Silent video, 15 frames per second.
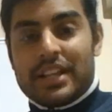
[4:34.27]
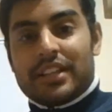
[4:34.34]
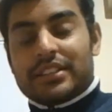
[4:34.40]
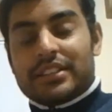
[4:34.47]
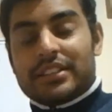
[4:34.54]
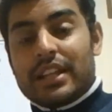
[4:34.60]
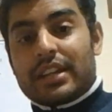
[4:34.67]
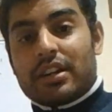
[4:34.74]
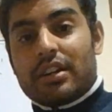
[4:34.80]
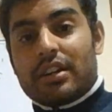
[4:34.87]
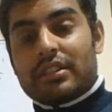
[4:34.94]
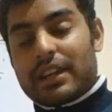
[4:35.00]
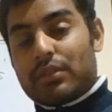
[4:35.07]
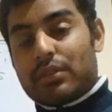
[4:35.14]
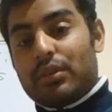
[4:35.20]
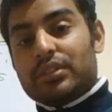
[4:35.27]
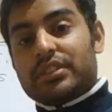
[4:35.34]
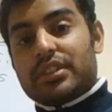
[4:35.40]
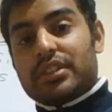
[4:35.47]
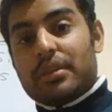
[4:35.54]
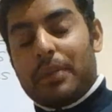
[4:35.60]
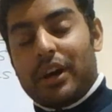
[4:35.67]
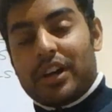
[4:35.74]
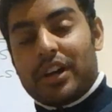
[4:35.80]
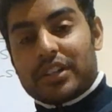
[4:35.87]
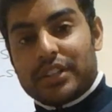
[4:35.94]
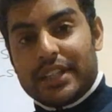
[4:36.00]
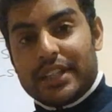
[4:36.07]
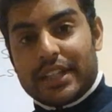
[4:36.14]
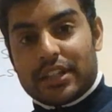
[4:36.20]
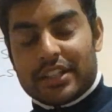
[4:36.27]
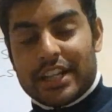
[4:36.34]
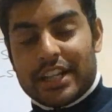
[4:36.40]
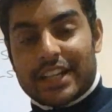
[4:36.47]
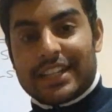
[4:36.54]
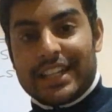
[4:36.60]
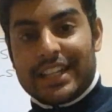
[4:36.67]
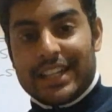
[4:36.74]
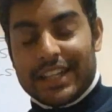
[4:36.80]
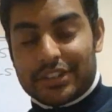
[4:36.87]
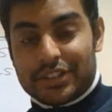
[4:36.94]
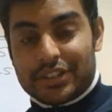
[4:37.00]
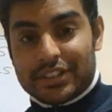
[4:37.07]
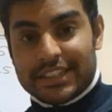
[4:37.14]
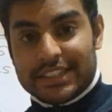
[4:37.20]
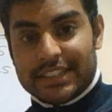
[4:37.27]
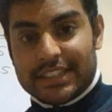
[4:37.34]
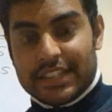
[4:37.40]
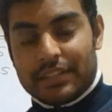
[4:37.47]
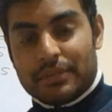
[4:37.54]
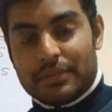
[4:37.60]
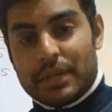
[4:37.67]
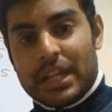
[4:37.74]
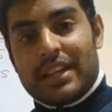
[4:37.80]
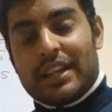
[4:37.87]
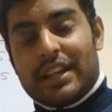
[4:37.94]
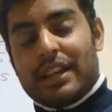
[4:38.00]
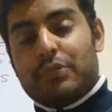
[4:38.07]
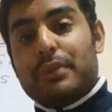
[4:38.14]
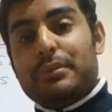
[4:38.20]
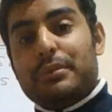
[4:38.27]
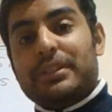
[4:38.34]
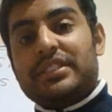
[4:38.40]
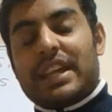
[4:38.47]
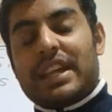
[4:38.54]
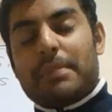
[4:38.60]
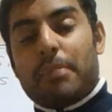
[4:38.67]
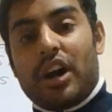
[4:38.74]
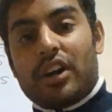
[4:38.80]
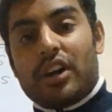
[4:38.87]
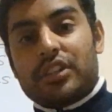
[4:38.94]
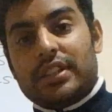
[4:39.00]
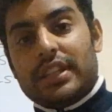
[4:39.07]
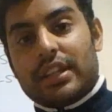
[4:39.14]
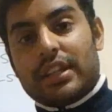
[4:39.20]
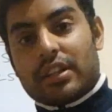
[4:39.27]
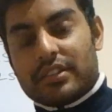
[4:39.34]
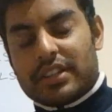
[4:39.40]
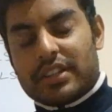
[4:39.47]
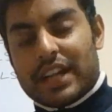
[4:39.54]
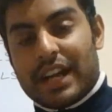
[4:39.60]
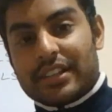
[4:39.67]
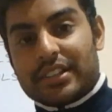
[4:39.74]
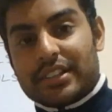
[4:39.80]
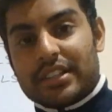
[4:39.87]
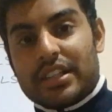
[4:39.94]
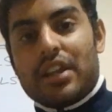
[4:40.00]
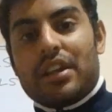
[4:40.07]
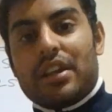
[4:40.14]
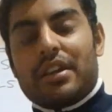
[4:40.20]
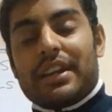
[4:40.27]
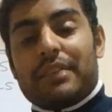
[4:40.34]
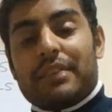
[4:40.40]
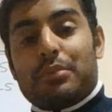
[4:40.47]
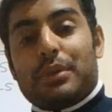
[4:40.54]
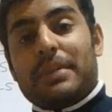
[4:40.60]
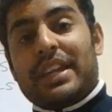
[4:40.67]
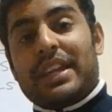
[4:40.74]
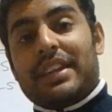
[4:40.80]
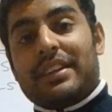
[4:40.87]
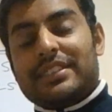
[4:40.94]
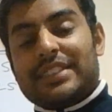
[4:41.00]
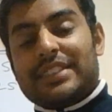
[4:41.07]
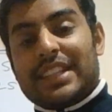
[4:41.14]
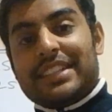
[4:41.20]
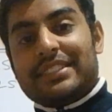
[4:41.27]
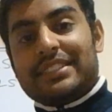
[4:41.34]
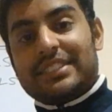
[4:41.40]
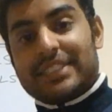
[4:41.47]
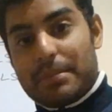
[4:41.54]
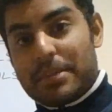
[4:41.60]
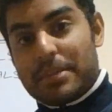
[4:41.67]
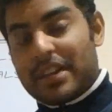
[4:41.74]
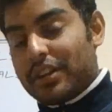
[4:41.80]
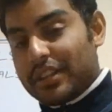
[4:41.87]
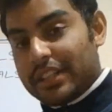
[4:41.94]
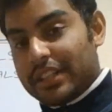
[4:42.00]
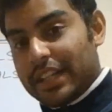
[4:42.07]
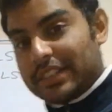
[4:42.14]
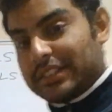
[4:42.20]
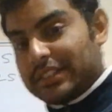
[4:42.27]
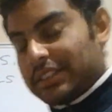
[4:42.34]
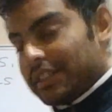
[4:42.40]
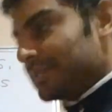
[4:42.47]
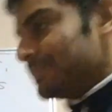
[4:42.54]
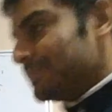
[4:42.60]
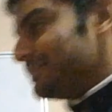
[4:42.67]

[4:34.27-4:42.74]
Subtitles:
Silicon can also partially conduct electricity, and when we say partially conduct, we mean it's a semiconductor.